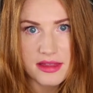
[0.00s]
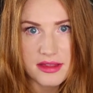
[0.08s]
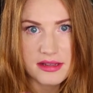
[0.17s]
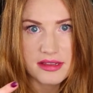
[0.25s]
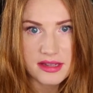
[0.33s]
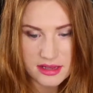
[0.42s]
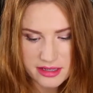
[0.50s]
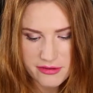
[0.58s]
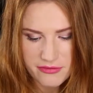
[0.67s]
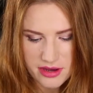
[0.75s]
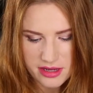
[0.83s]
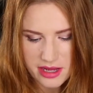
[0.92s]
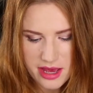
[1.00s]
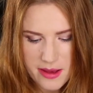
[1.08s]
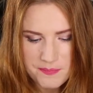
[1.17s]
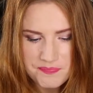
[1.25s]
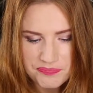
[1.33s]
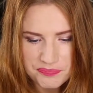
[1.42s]
and then solidified
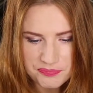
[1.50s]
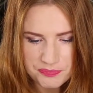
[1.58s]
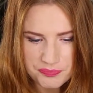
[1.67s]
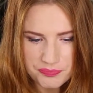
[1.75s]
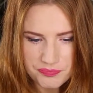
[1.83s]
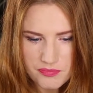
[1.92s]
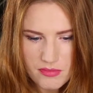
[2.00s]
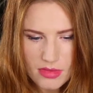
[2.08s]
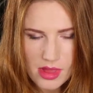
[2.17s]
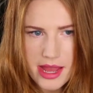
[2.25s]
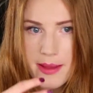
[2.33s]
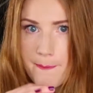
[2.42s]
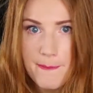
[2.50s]
again, it